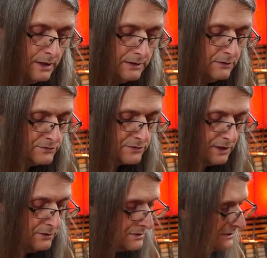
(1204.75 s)
And there's,
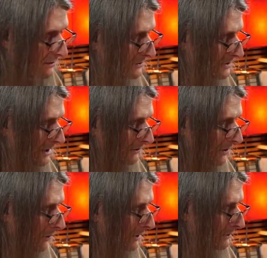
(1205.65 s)
I notice here there's not a
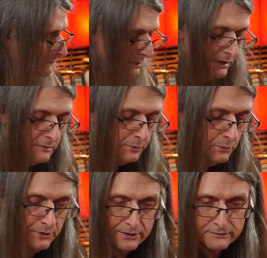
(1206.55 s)
token. We need to
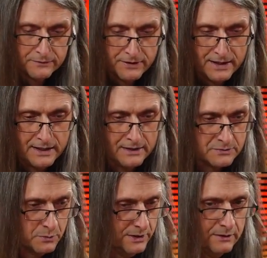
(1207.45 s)
put one there for that
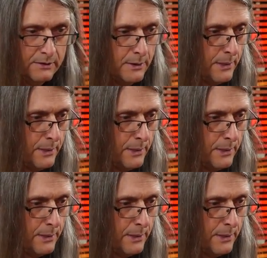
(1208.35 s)
as well.